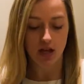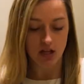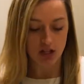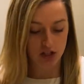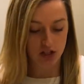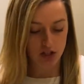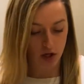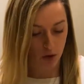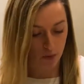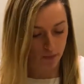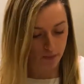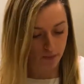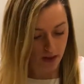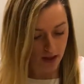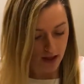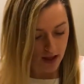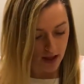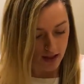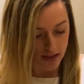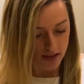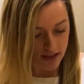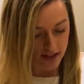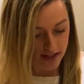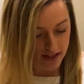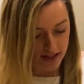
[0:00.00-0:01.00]
So
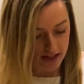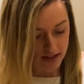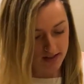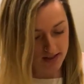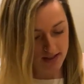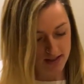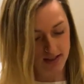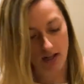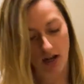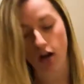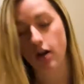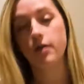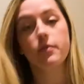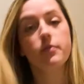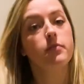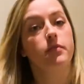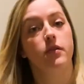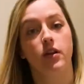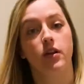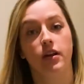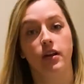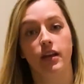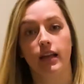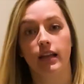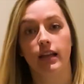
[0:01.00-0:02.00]
the needles
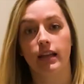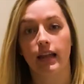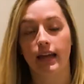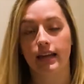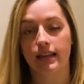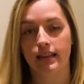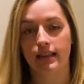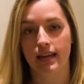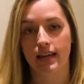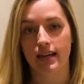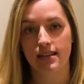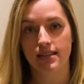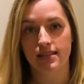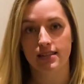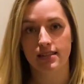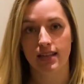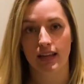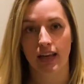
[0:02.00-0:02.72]
start looking like this.